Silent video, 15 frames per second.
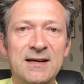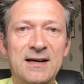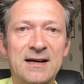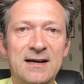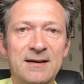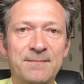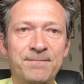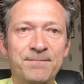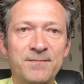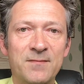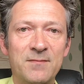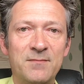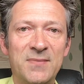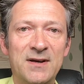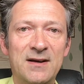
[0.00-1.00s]

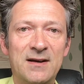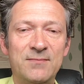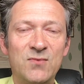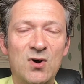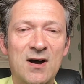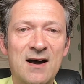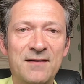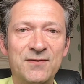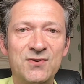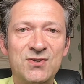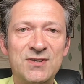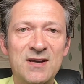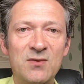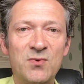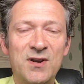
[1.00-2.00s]
But I'll have to
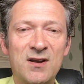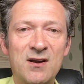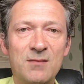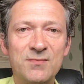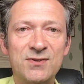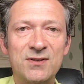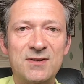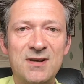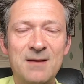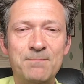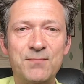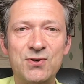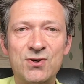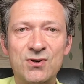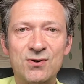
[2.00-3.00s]
say, when it comes to
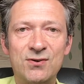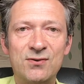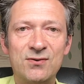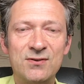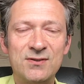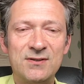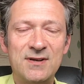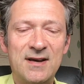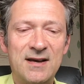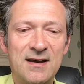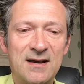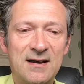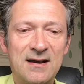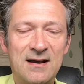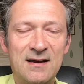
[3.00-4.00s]
temperature,
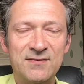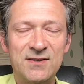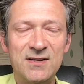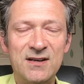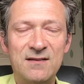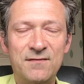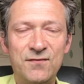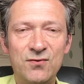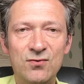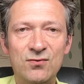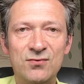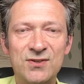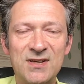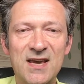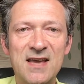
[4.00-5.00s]
I've seen a few
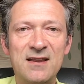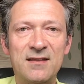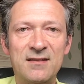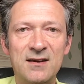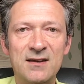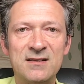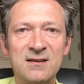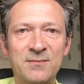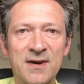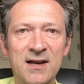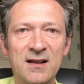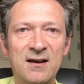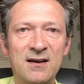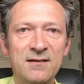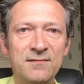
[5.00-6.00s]
scary things in my
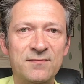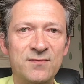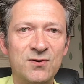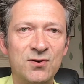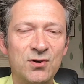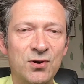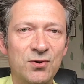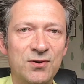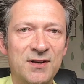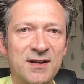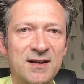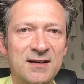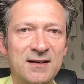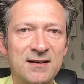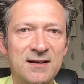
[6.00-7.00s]
life, including
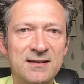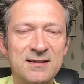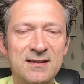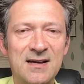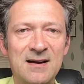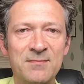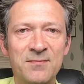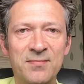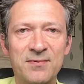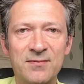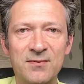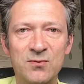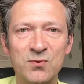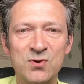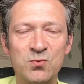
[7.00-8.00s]
a stamp
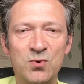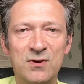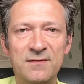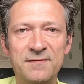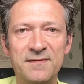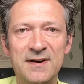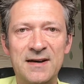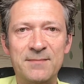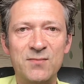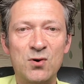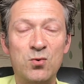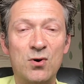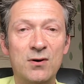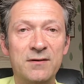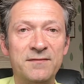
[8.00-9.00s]
that was worth
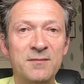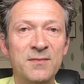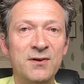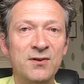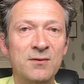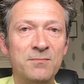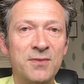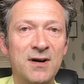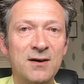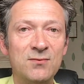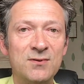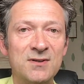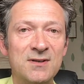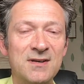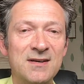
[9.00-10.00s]
£250,000